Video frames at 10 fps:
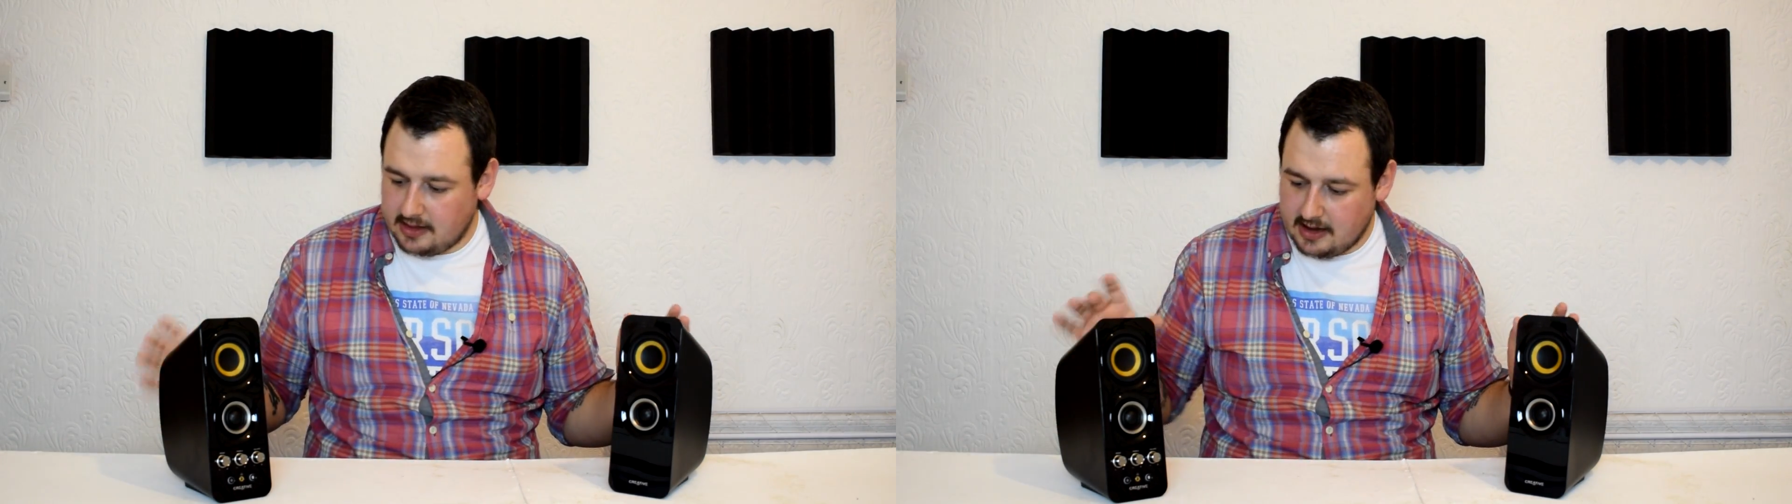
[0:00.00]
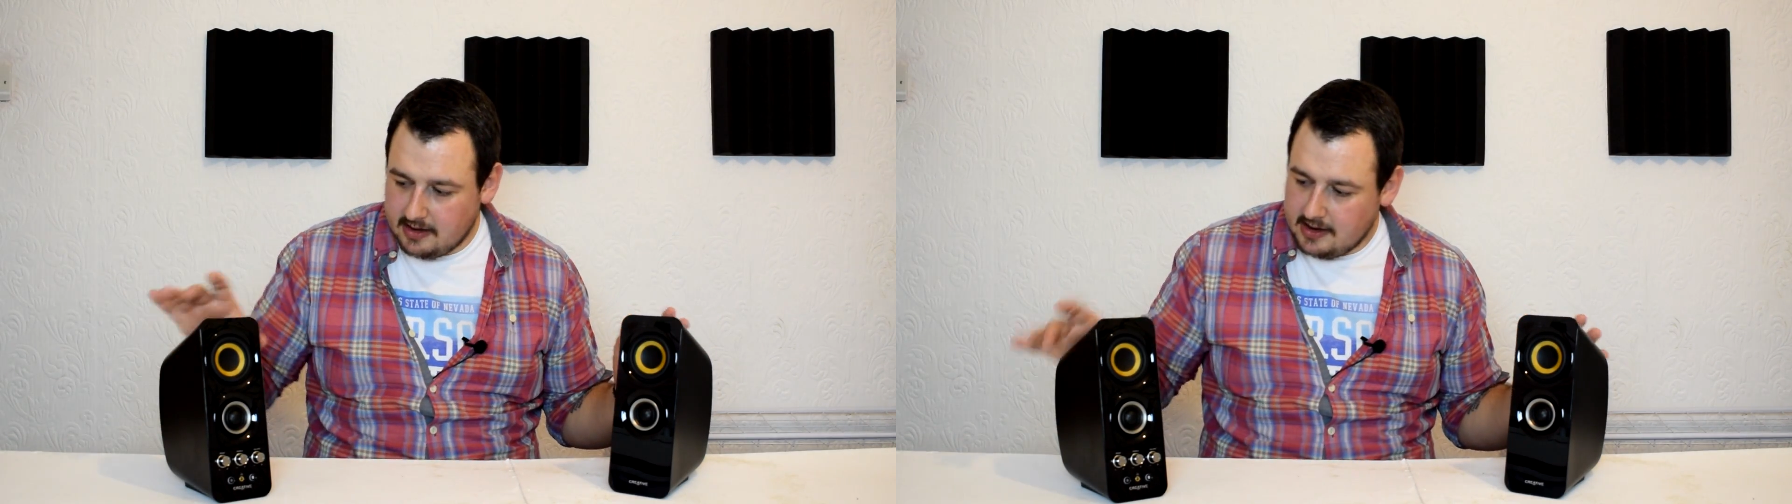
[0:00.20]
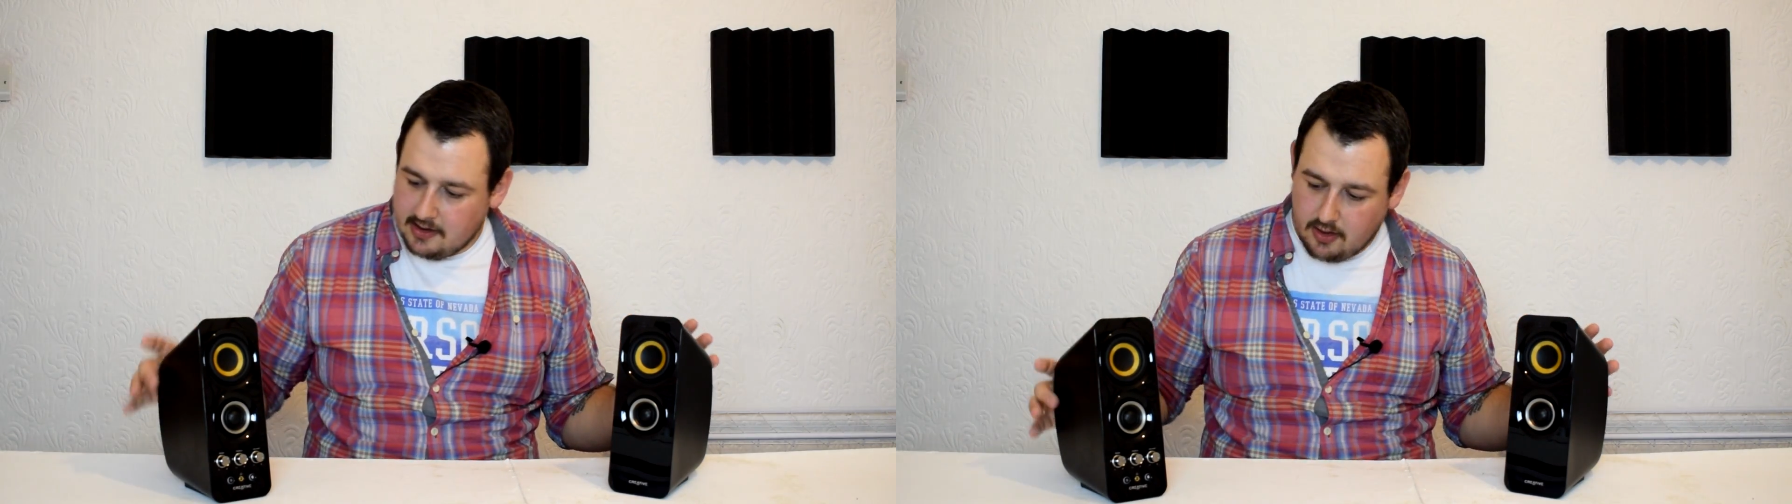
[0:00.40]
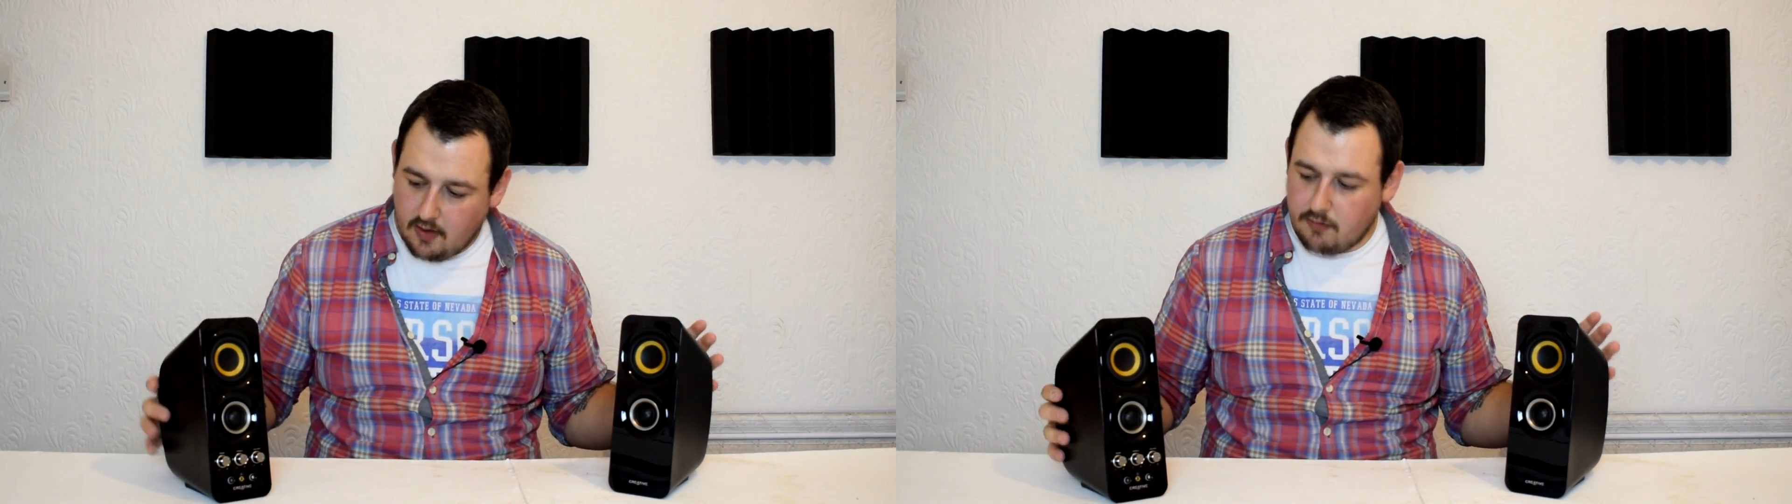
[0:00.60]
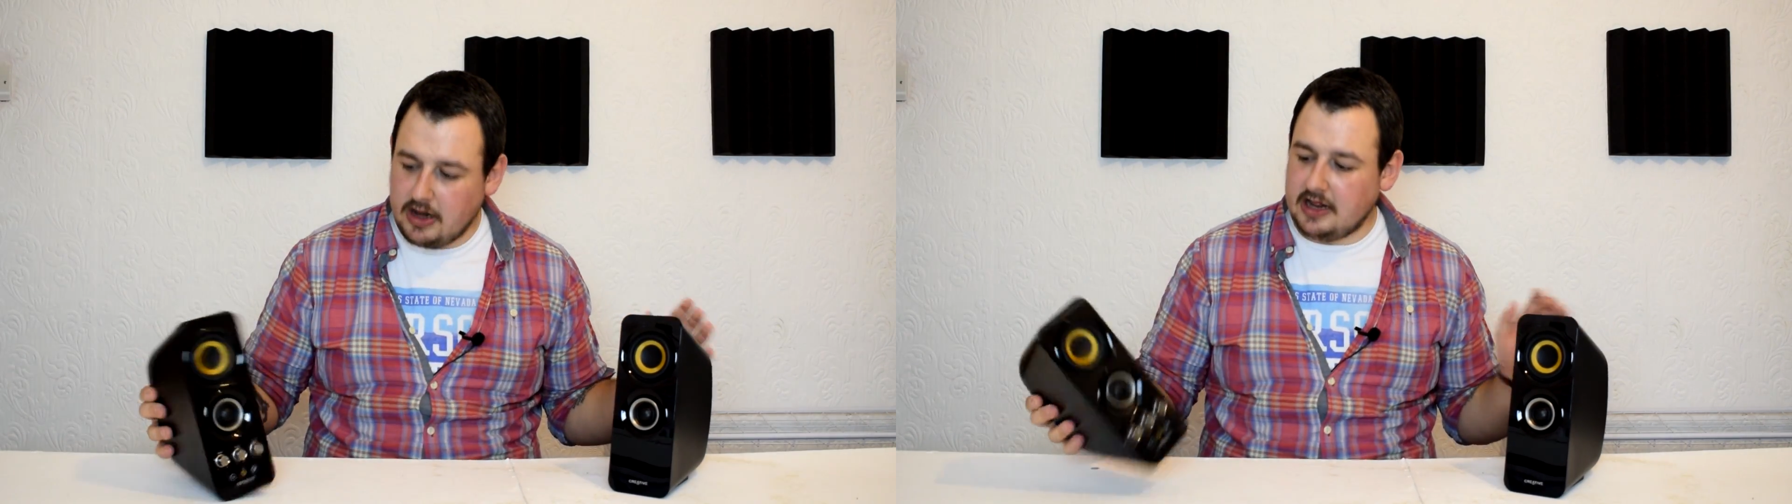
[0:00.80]
They're
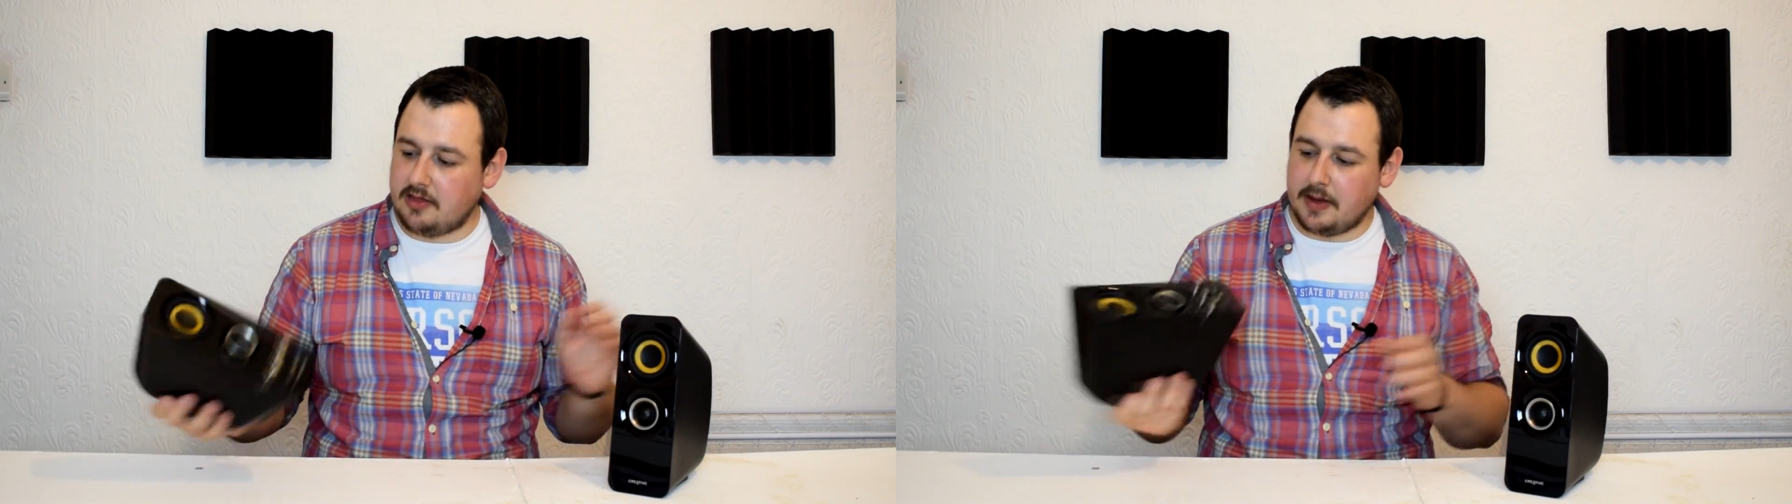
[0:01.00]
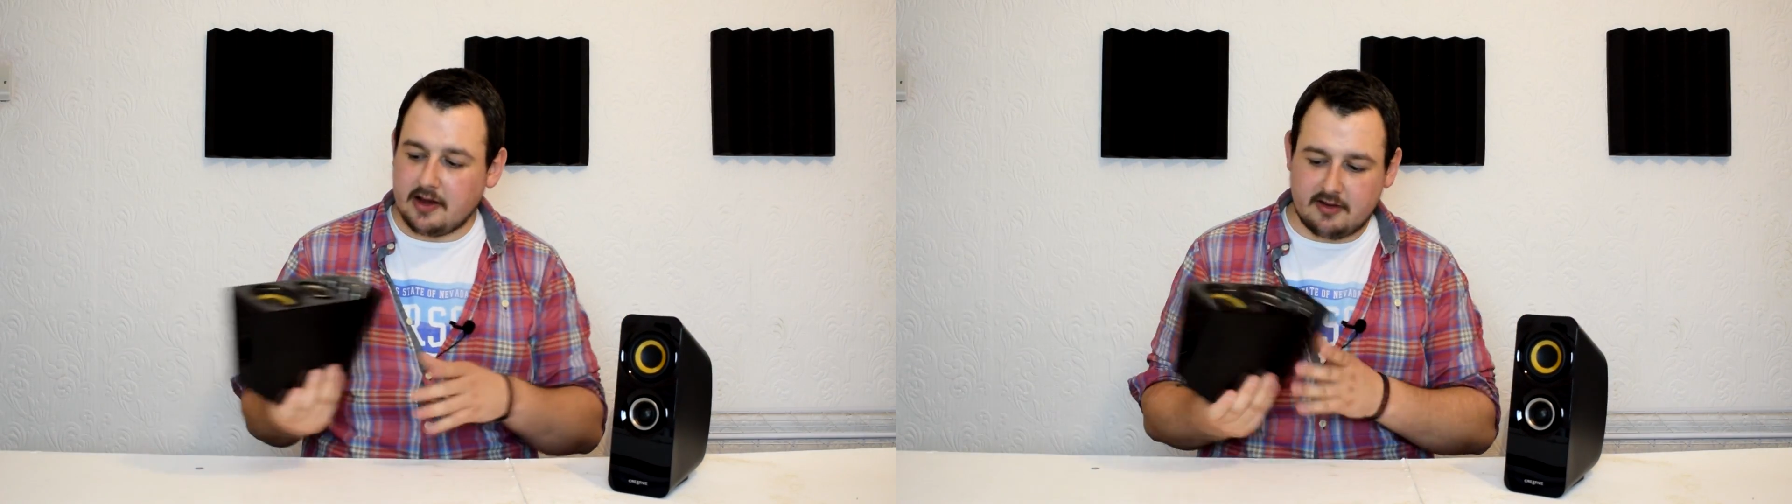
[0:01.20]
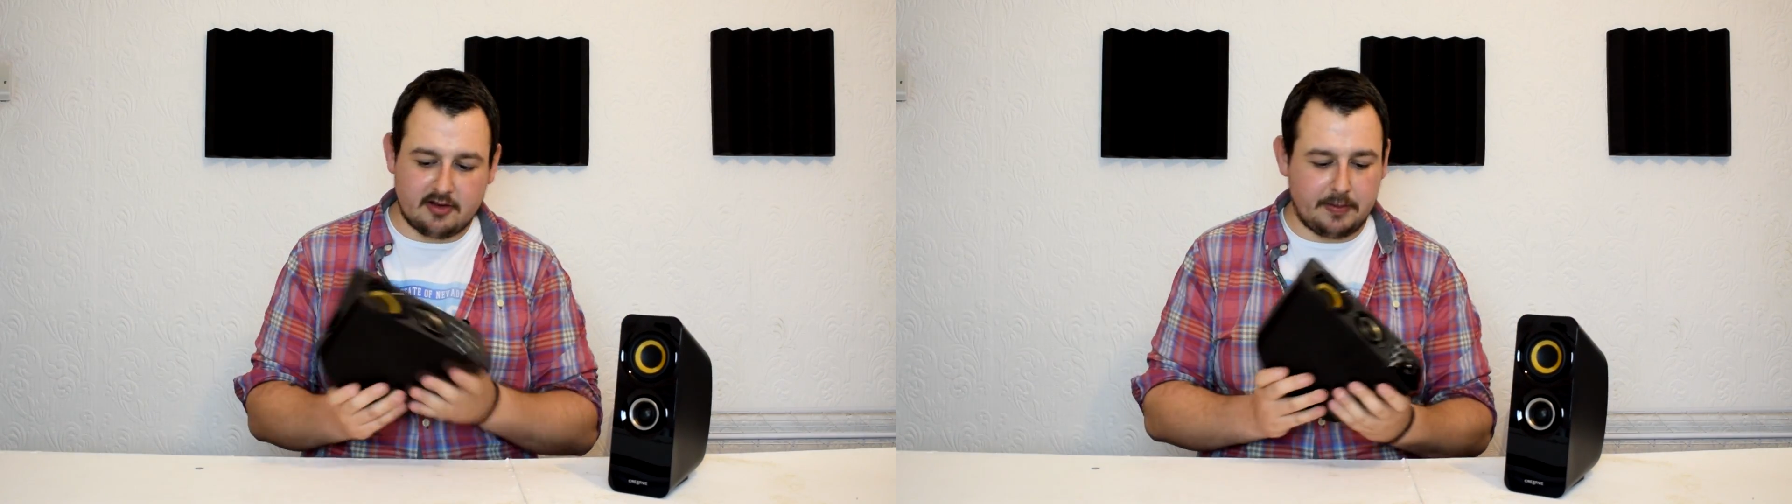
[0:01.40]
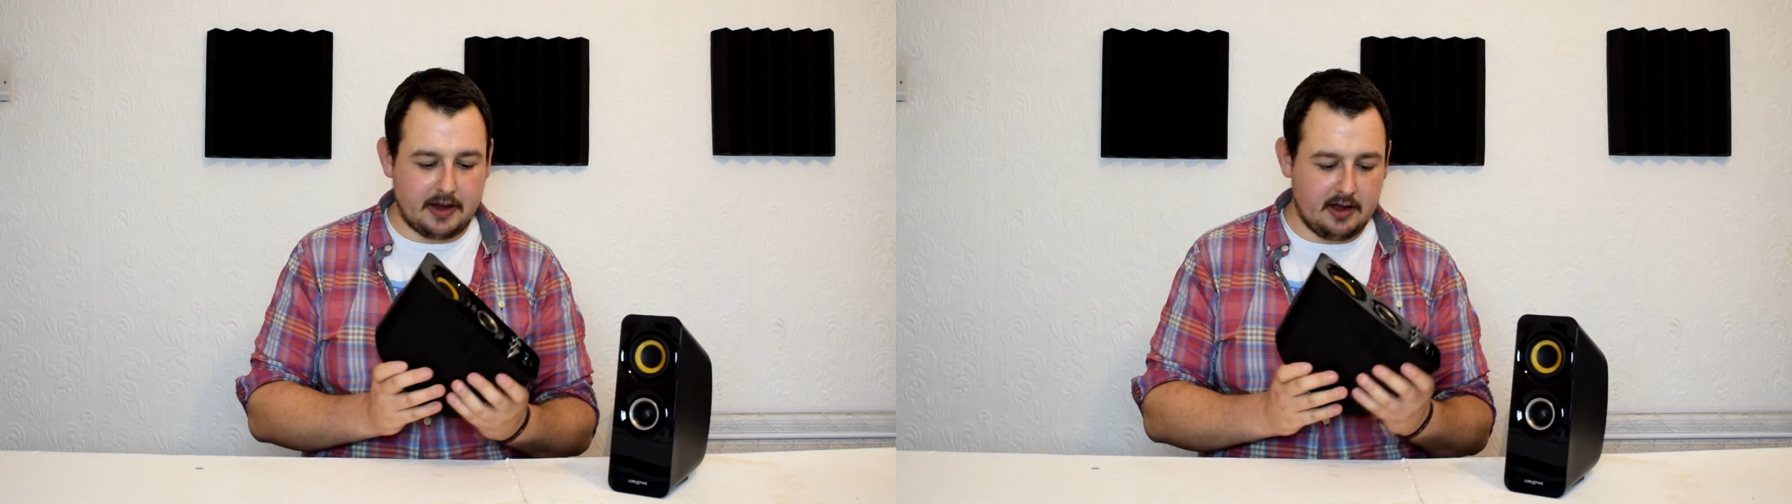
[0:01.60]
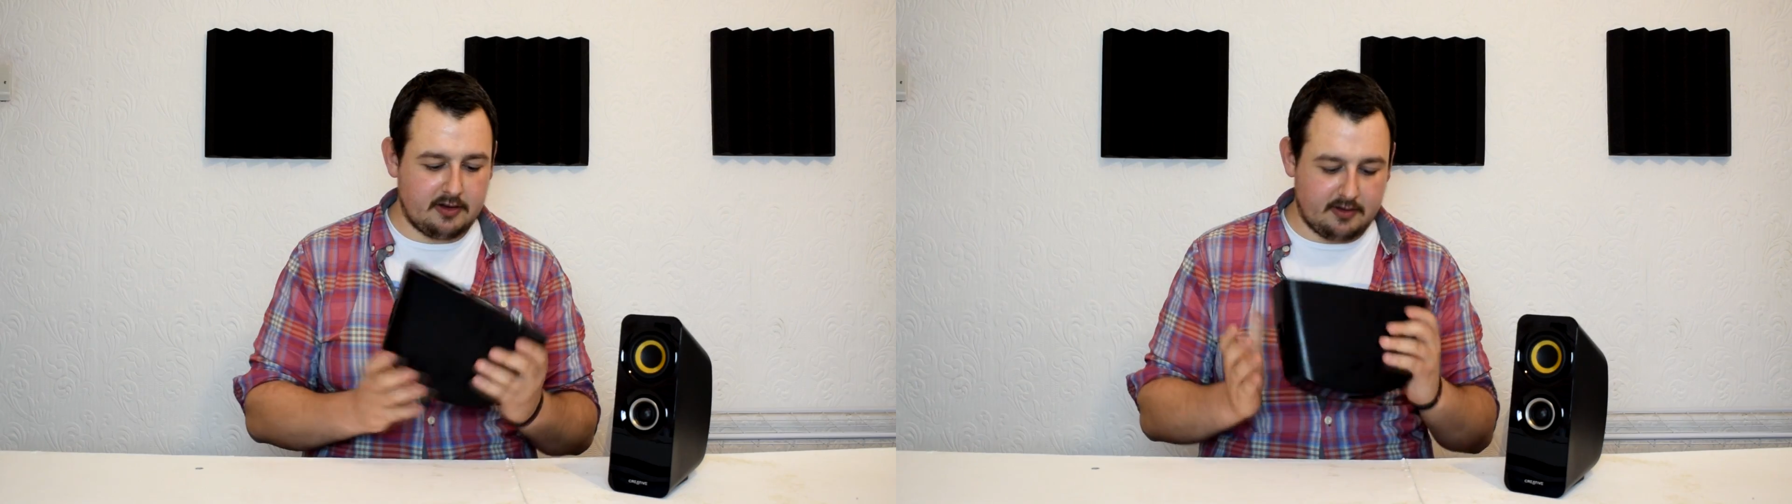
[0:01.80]
not really the biggest of
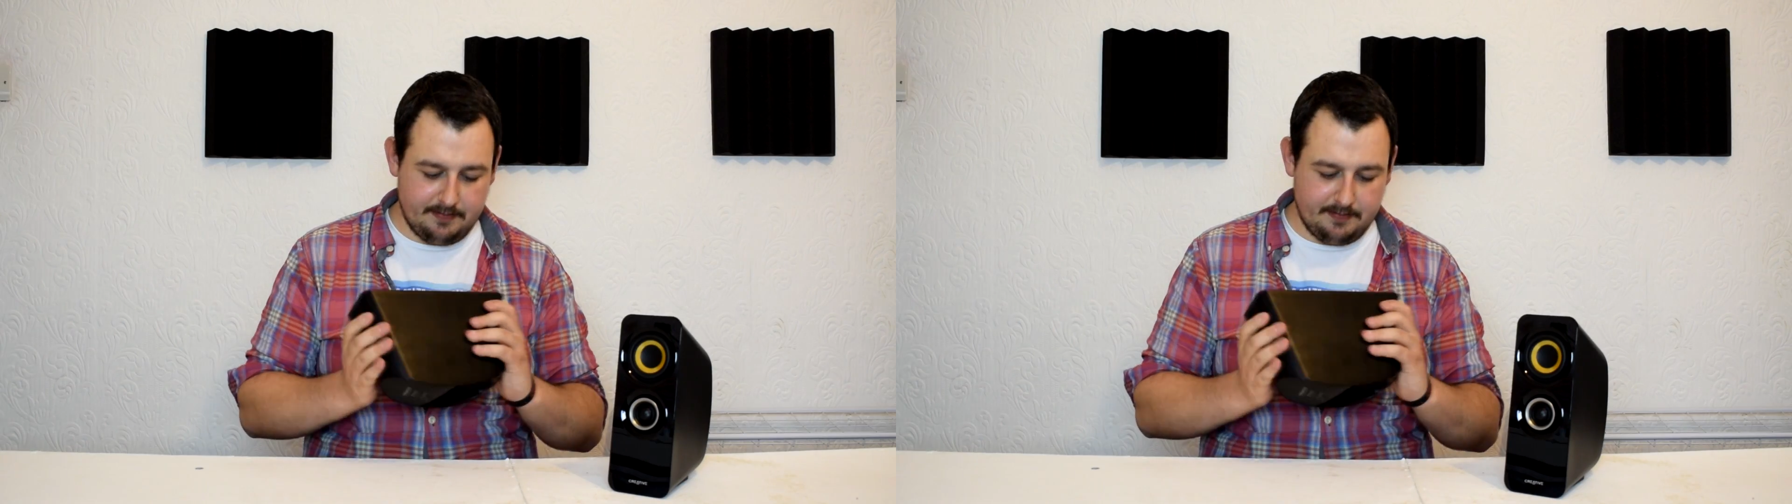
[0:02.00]
speakers.